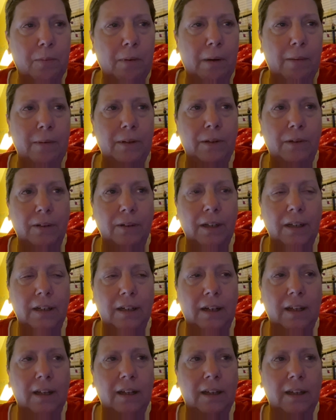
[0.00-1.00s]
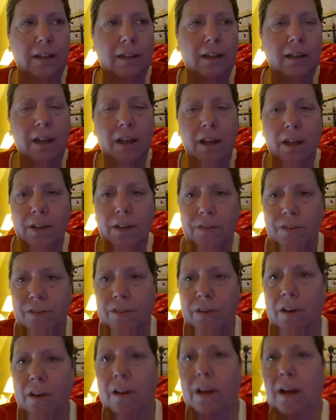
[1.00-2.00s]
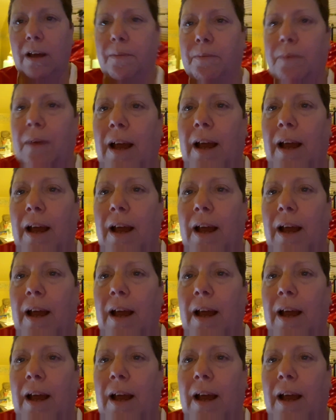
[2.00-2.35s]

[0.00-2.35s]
probably all going to like stock up.